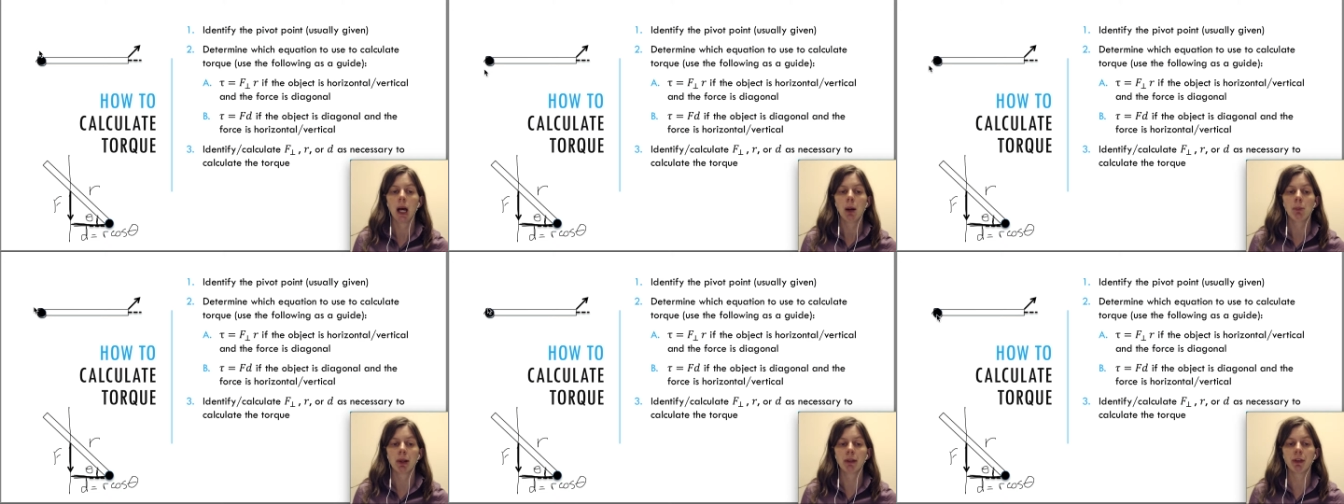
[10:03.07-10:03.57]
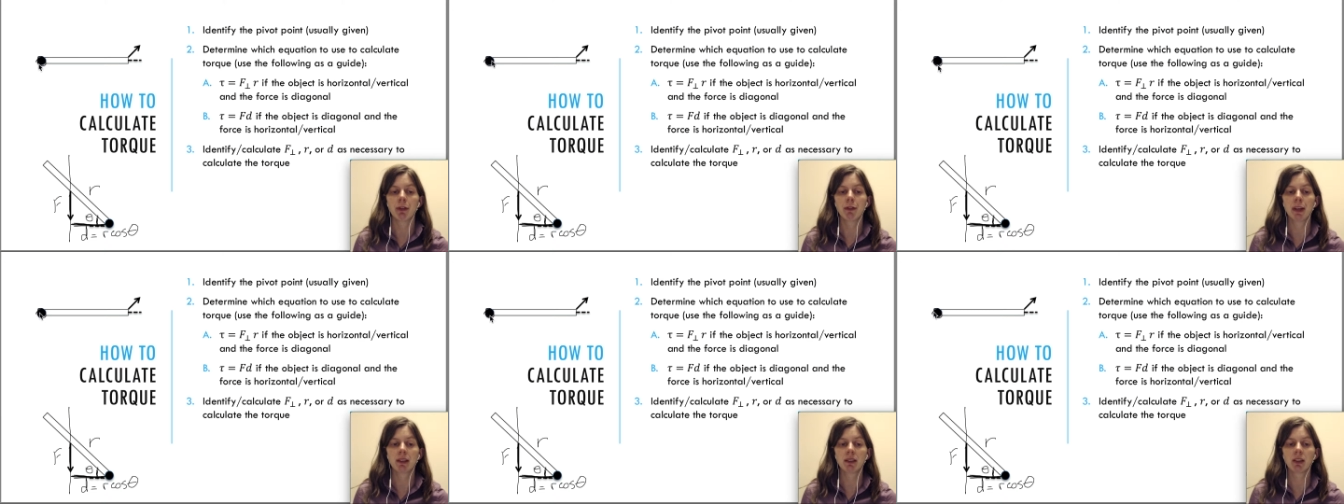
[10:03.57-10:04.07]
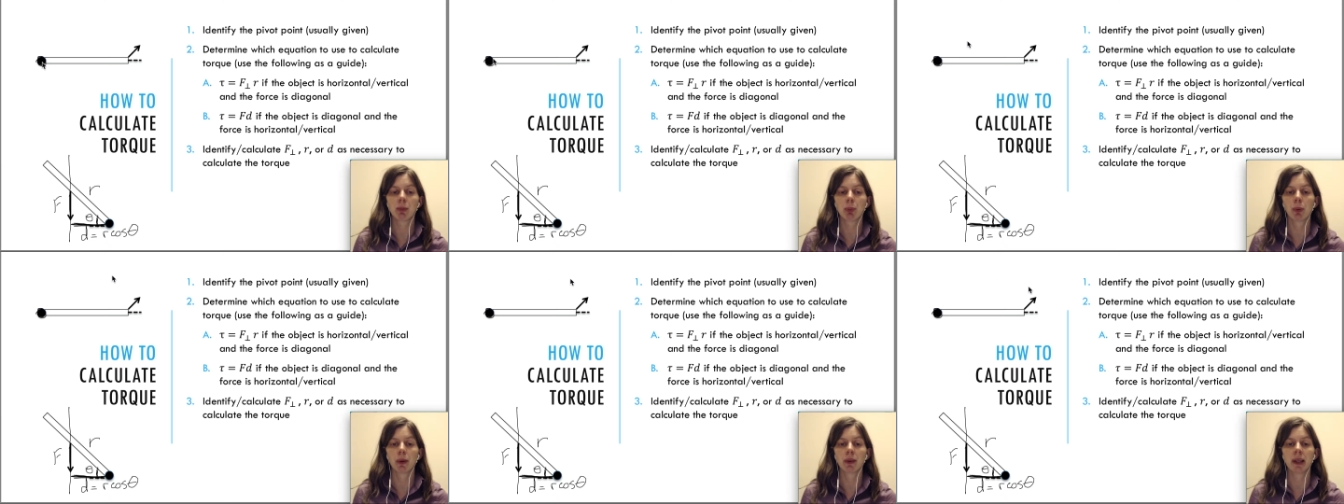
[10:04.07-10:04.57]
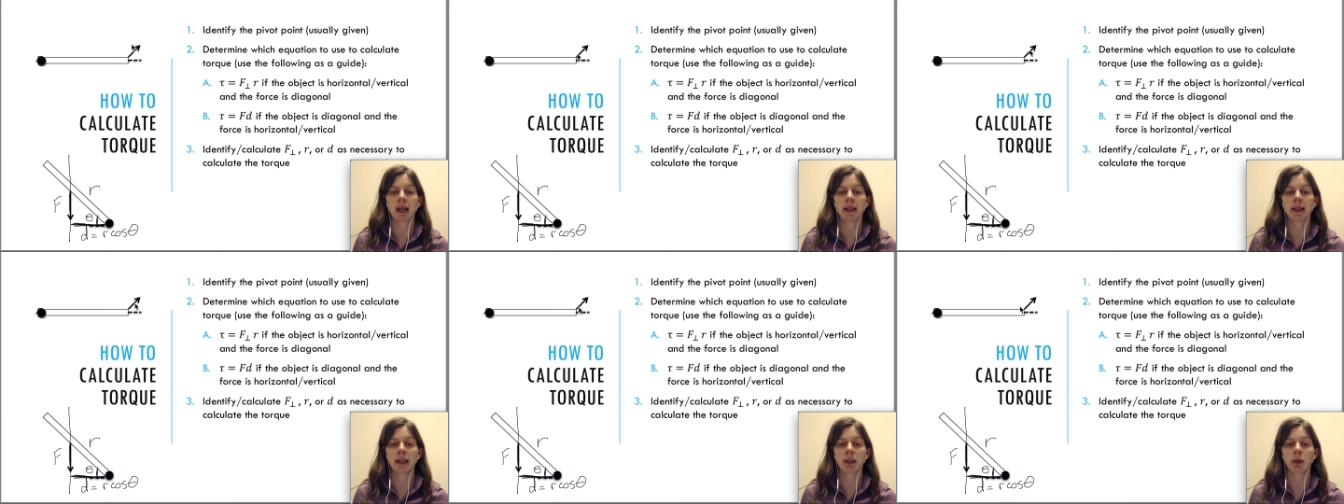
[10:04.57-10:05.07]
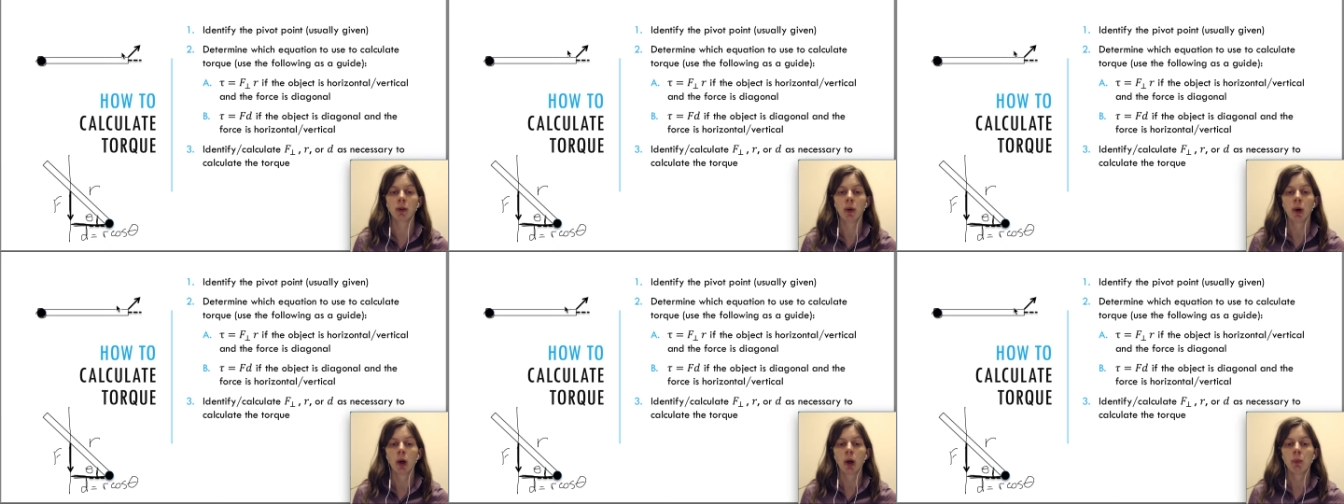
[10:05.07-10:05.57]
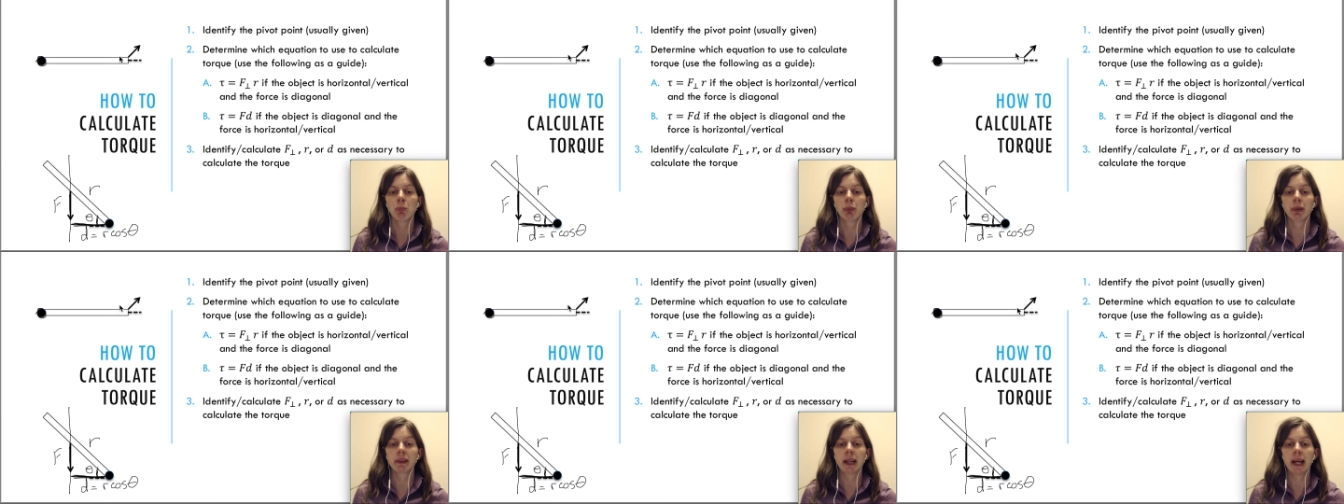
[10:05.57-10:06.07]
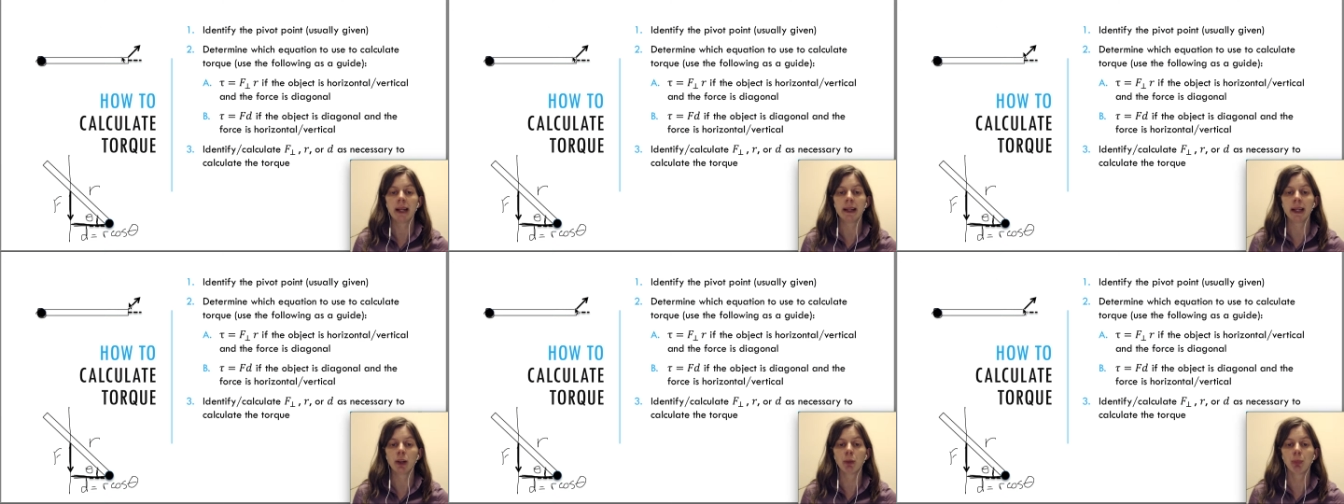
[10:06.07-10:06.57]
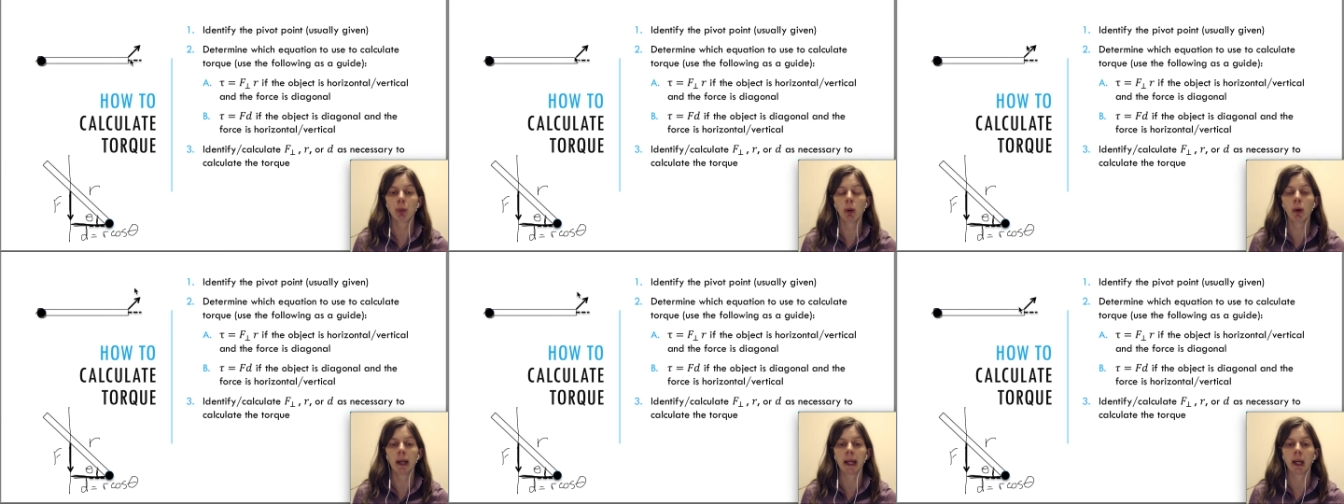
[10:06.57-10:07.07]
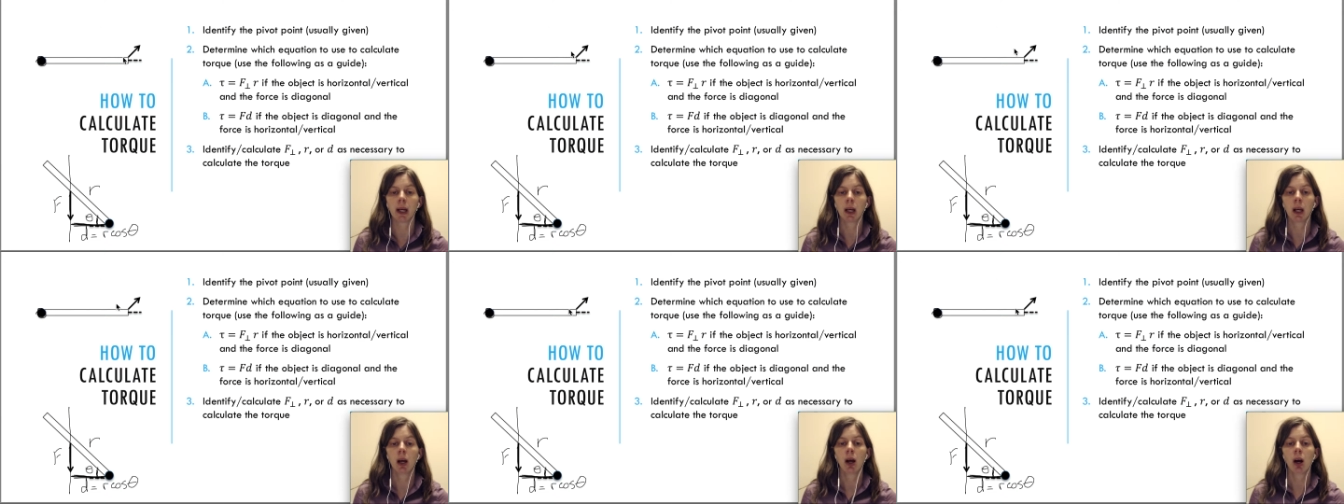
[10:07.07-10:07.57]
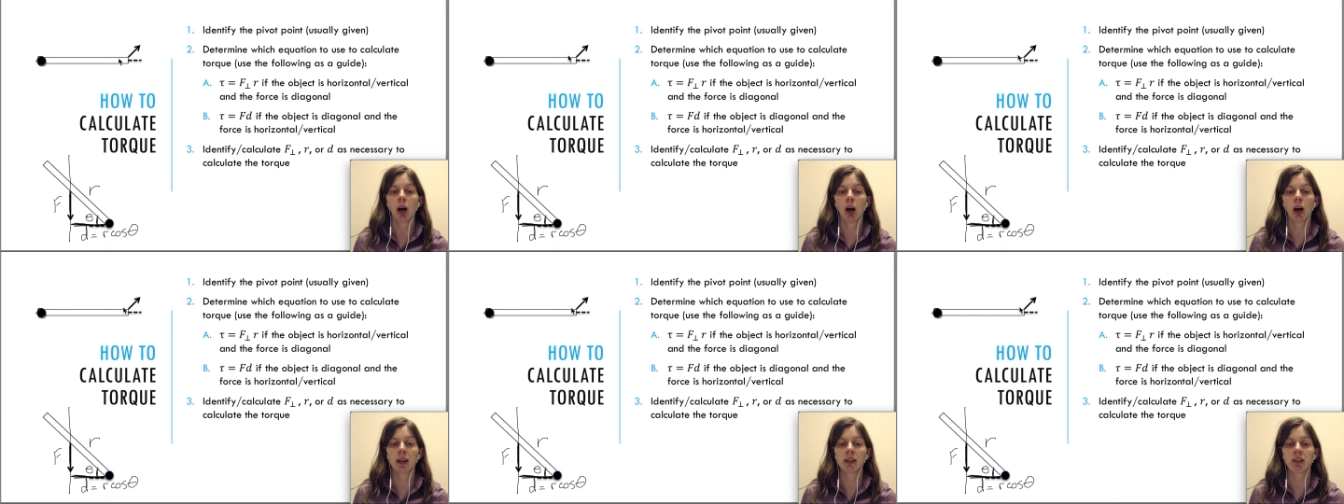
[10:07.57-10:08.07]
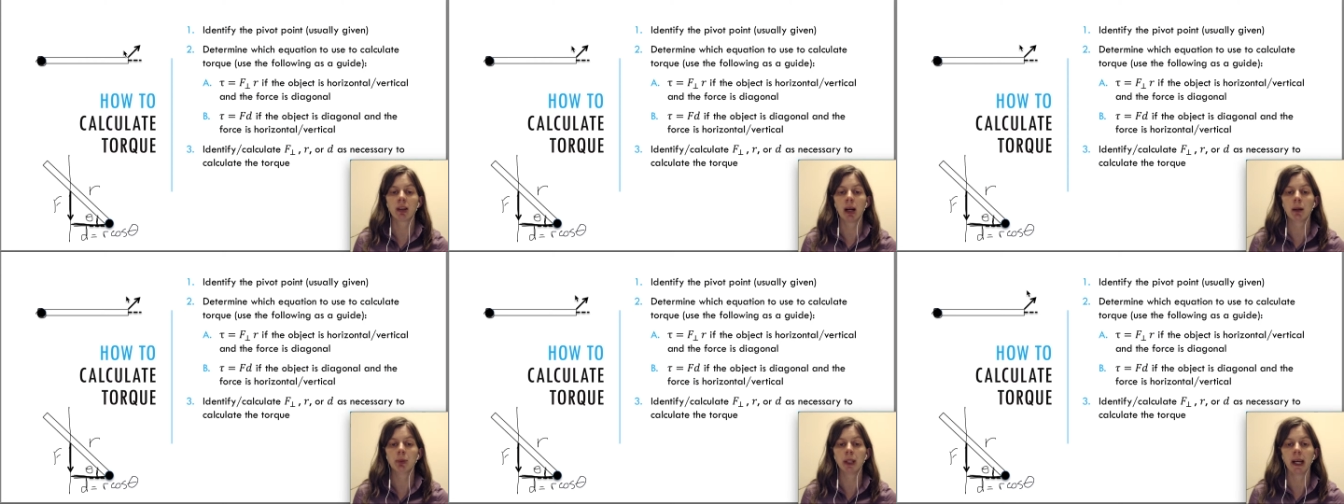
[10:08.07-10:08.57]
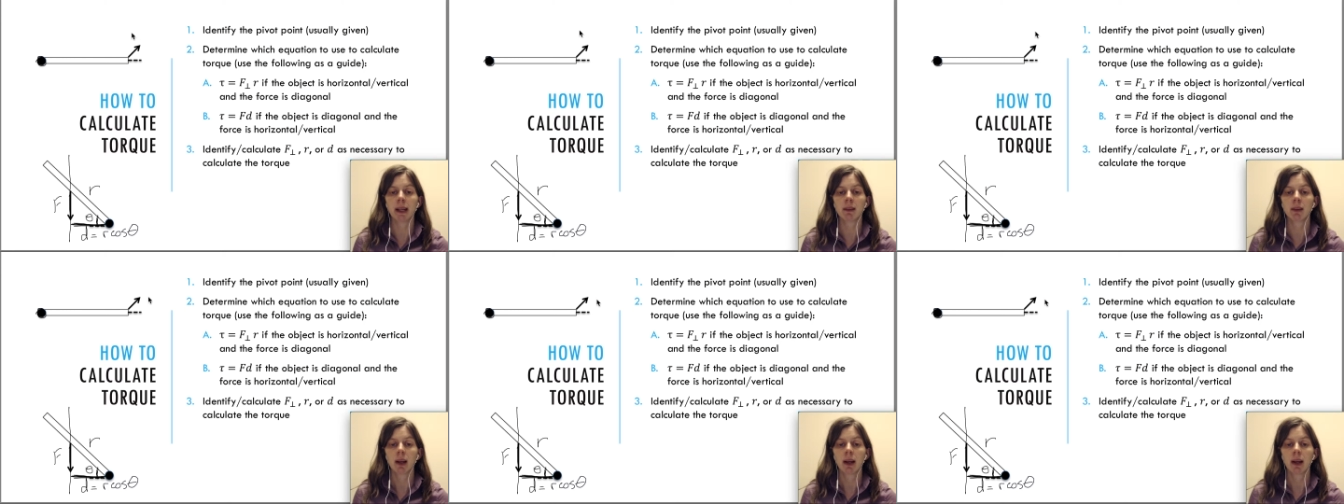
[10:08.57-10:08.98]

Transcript: But if you fix this point and then you pretend that you're pulling on this object,